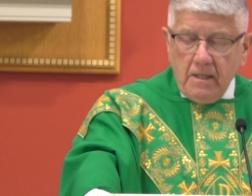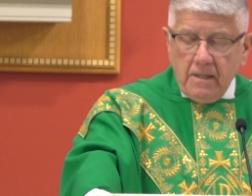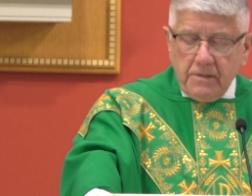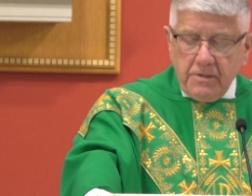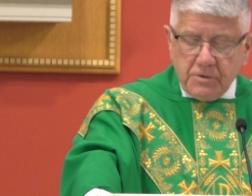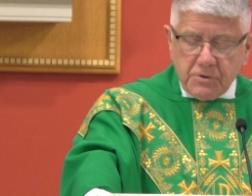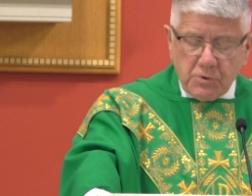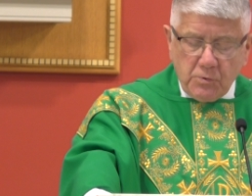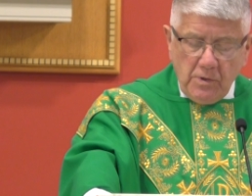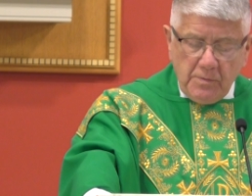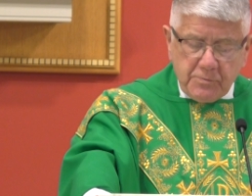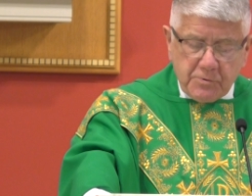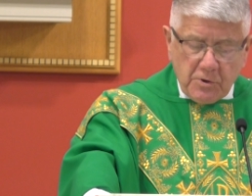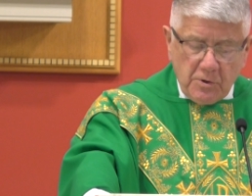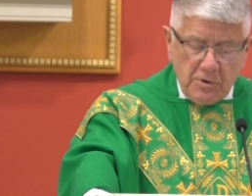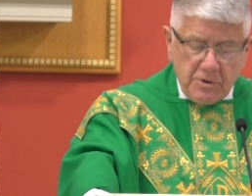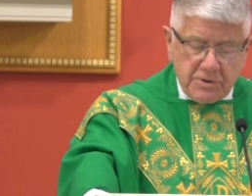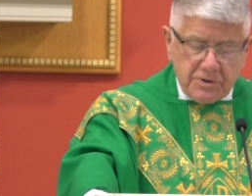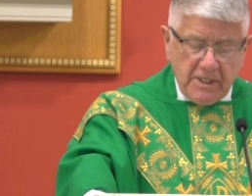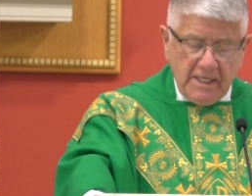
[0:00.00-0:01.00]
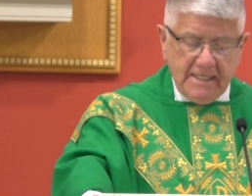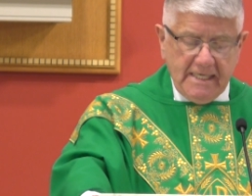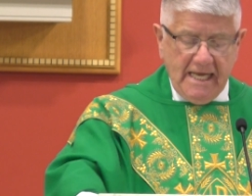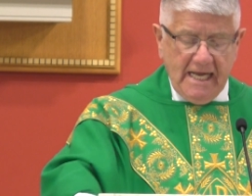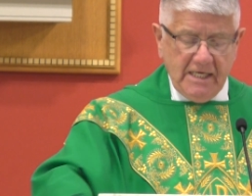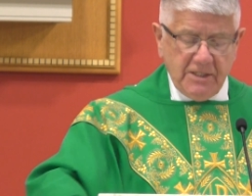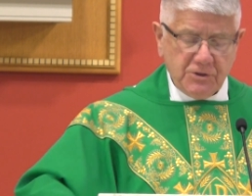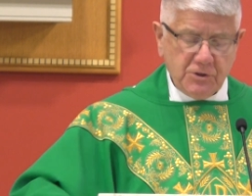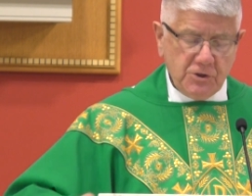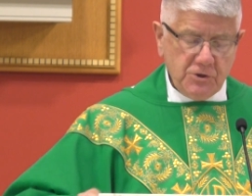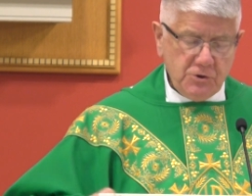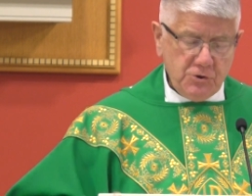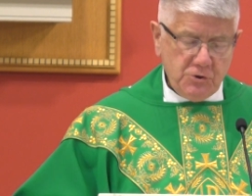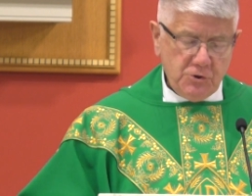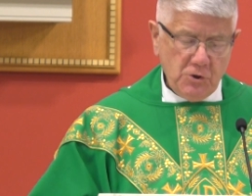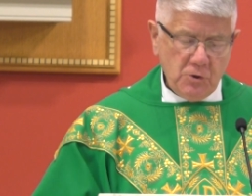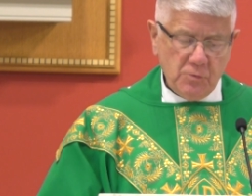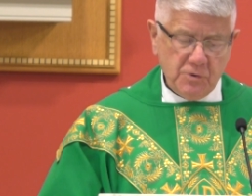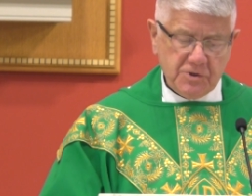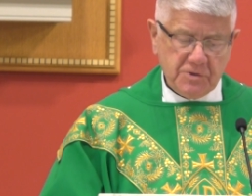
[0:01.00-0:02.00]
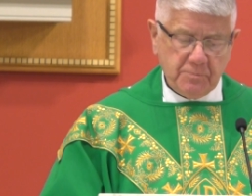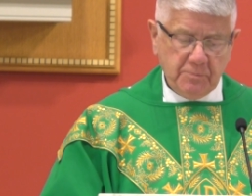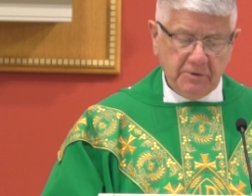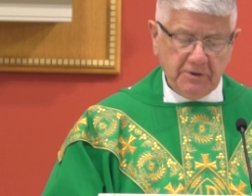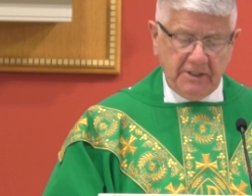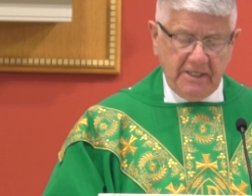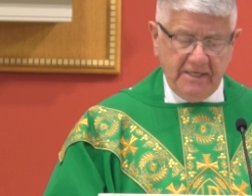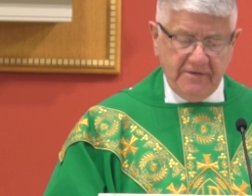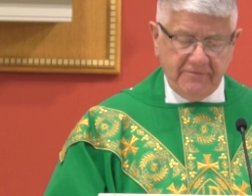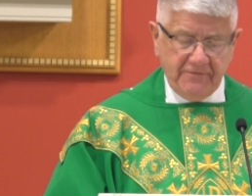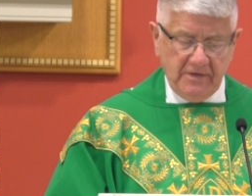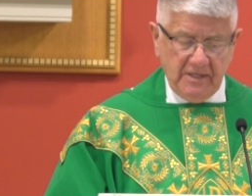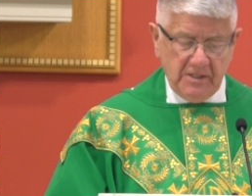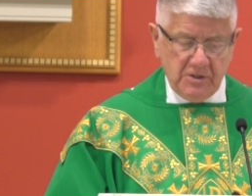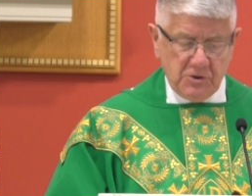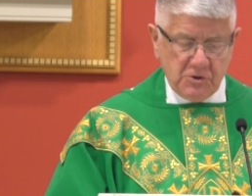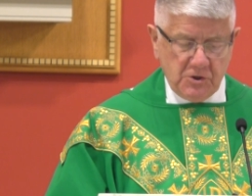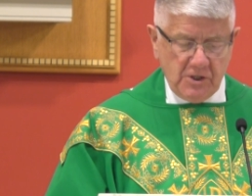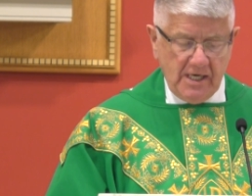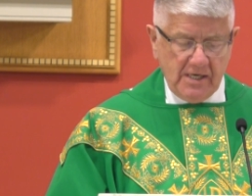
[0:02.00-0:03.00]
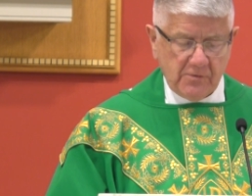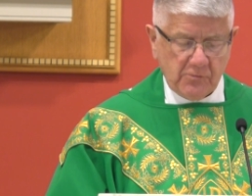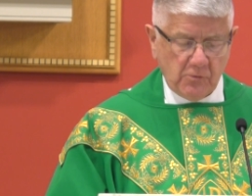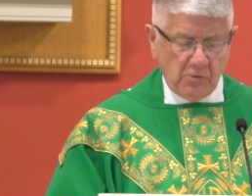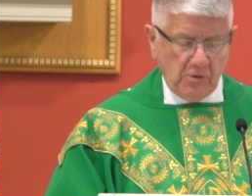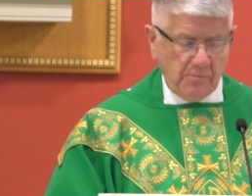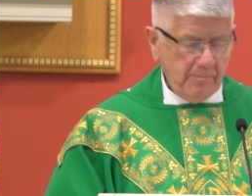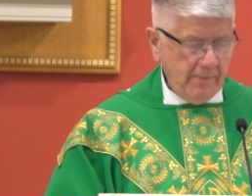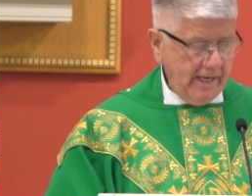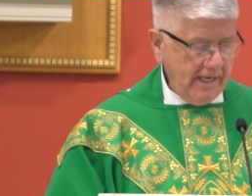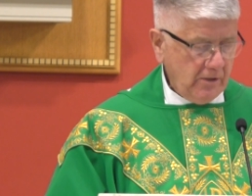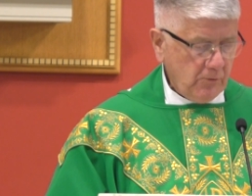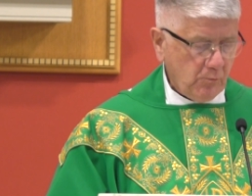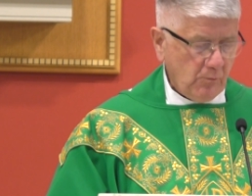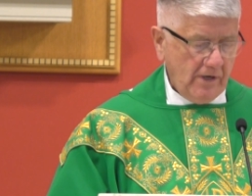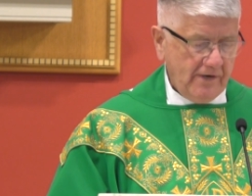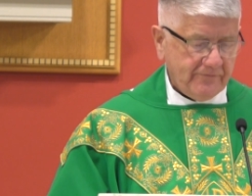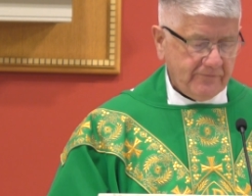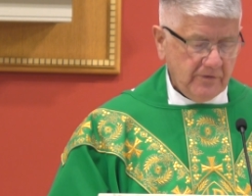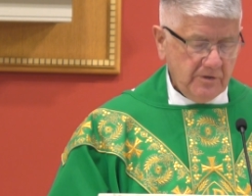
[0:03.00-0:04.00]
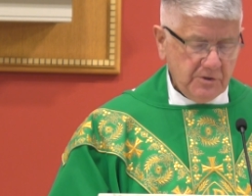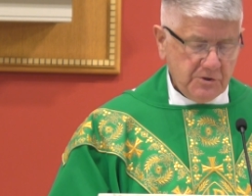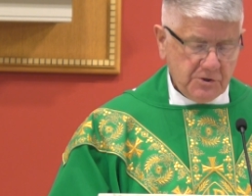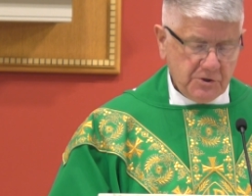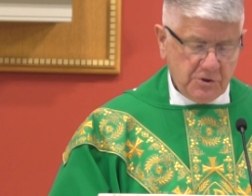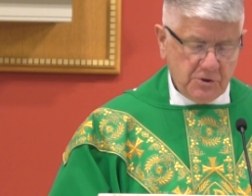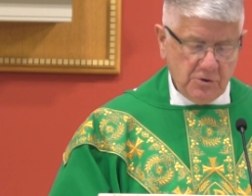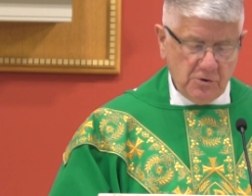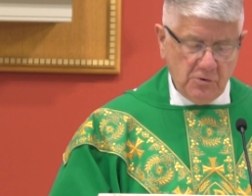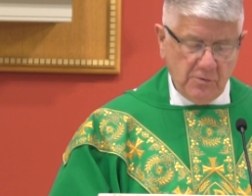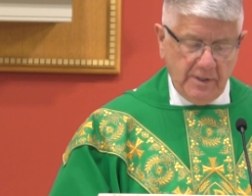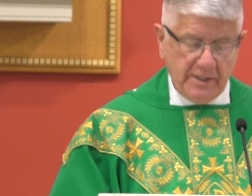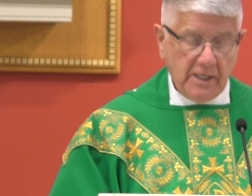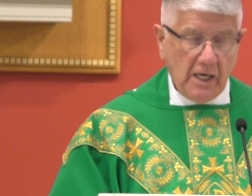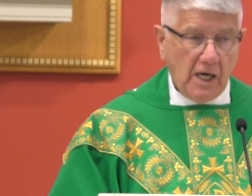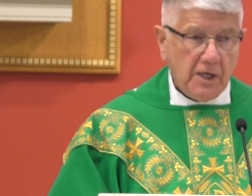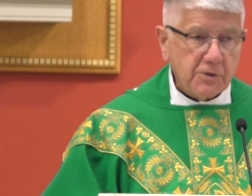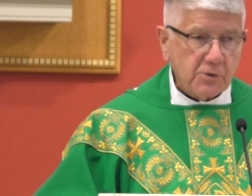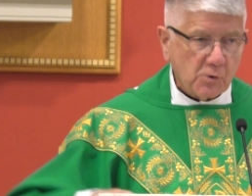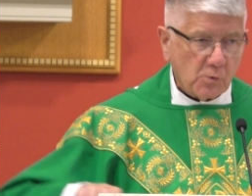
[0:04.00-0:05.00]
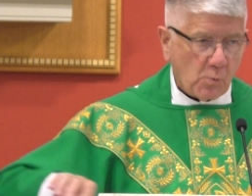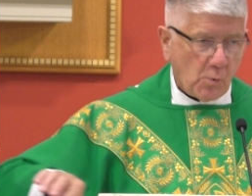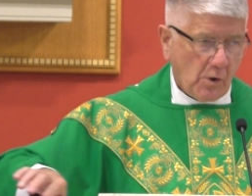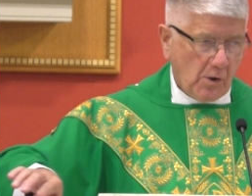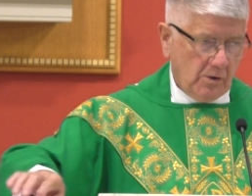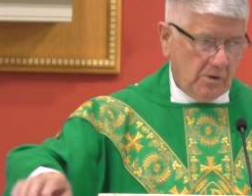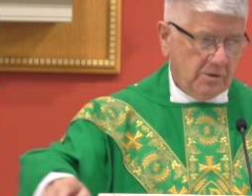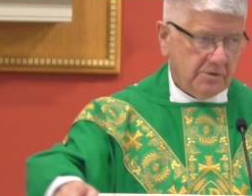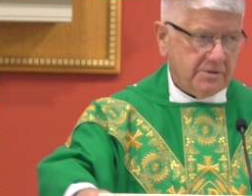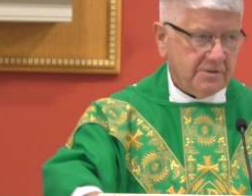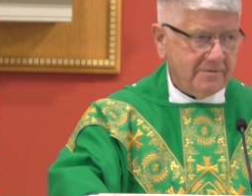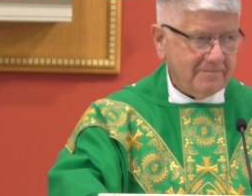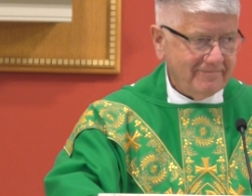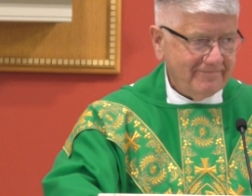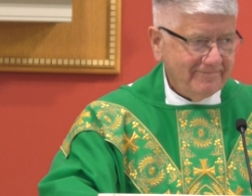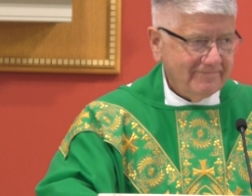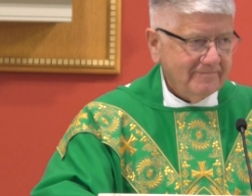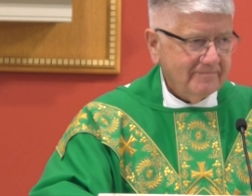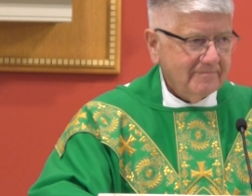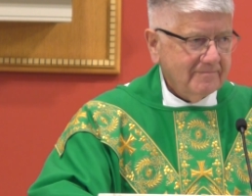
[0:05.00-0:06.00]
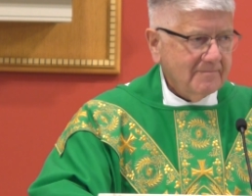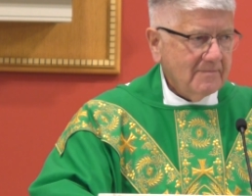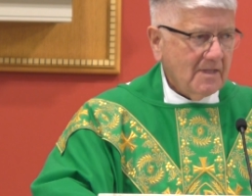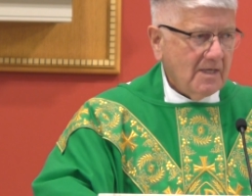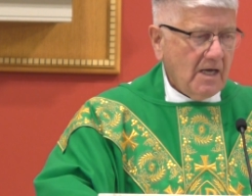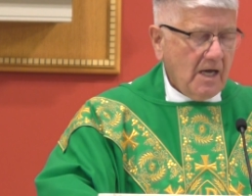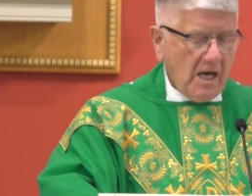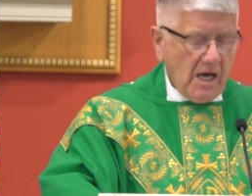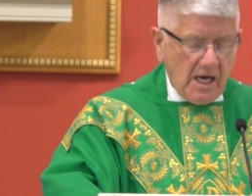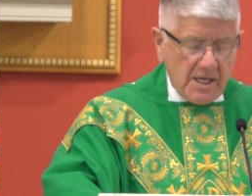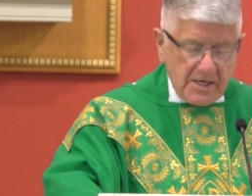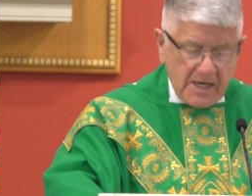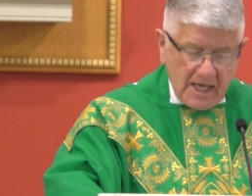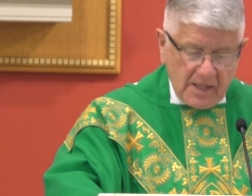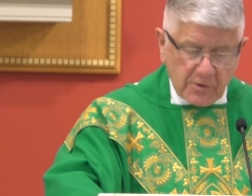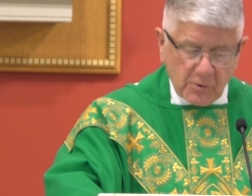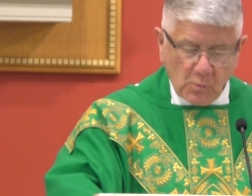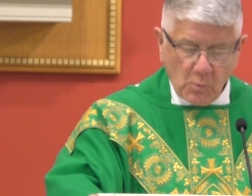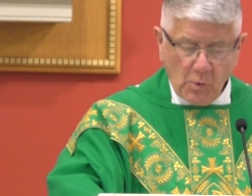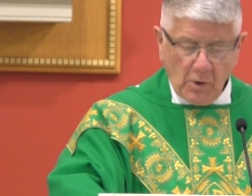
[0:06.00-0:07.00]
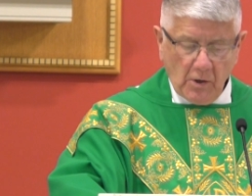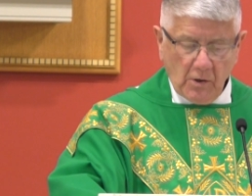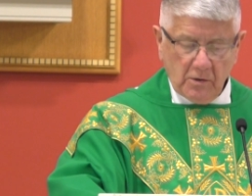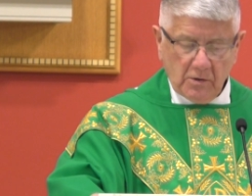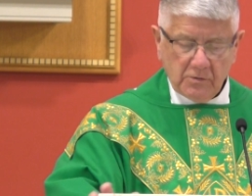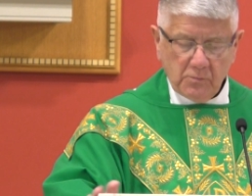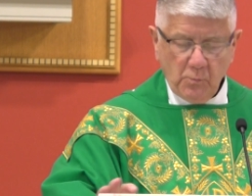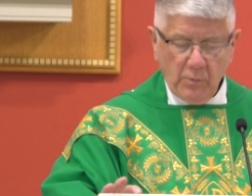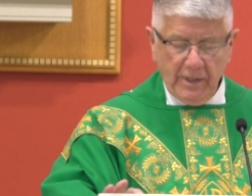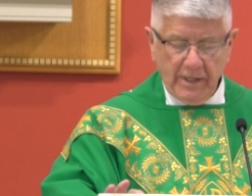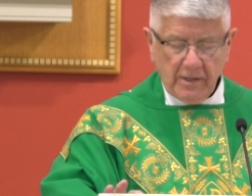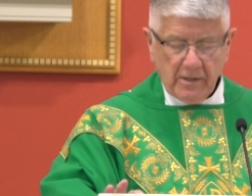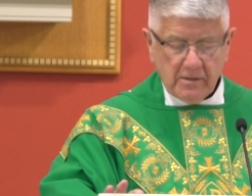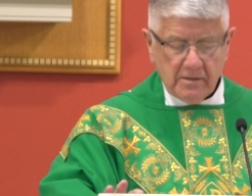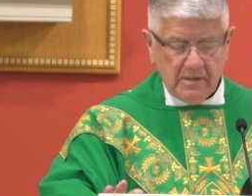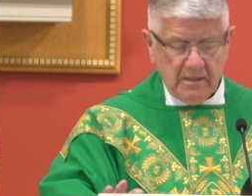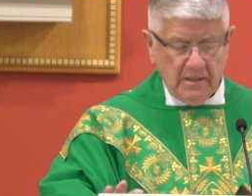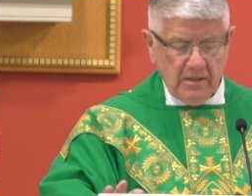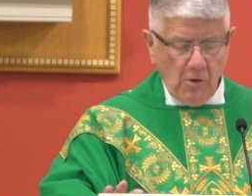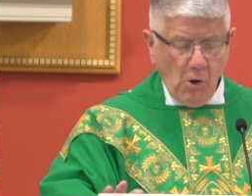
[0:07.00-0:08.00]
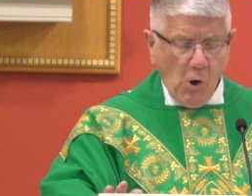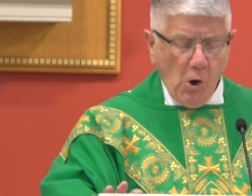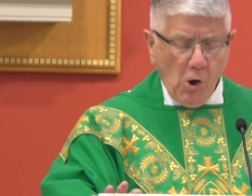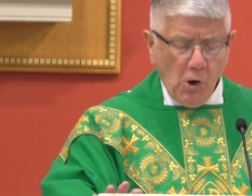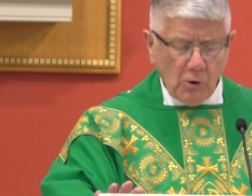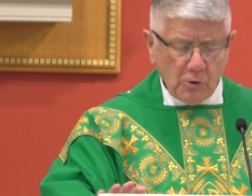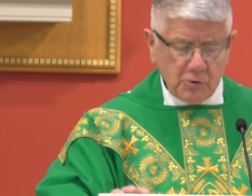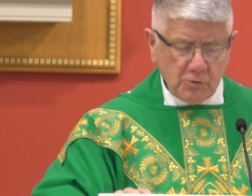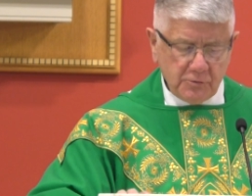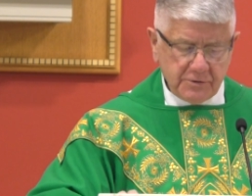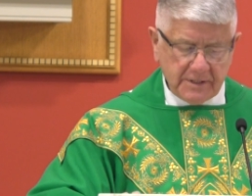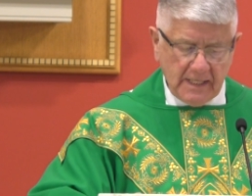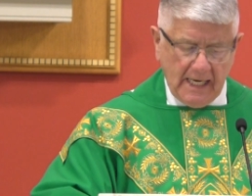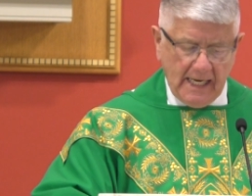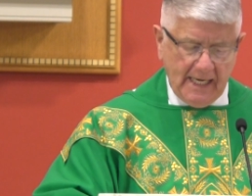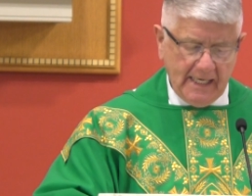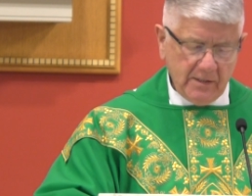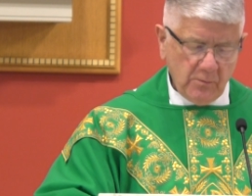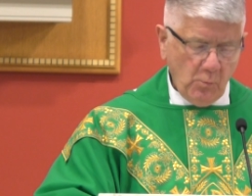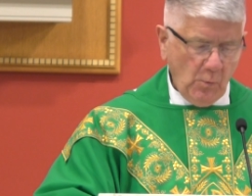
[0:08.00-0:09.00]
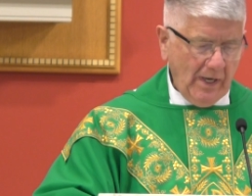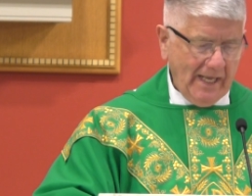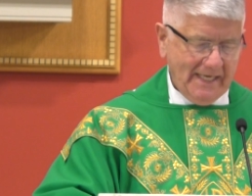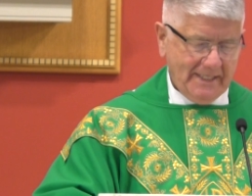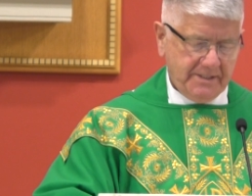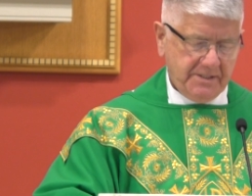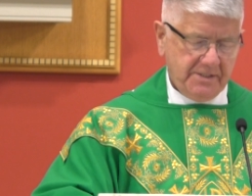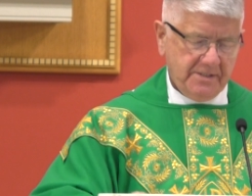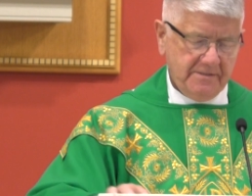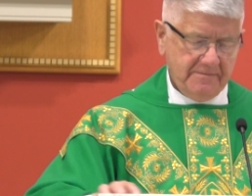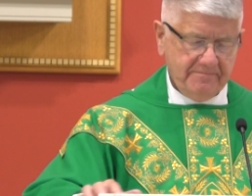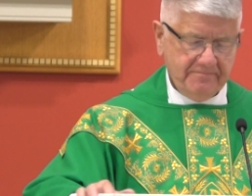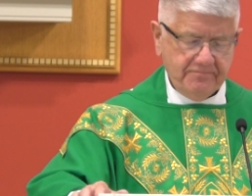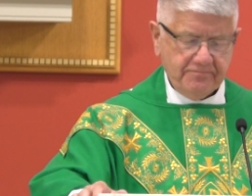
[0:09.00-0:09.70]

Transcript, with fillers: The scriptures and ancient Jewish belief in general make reference to an underworld, another world where all who died went.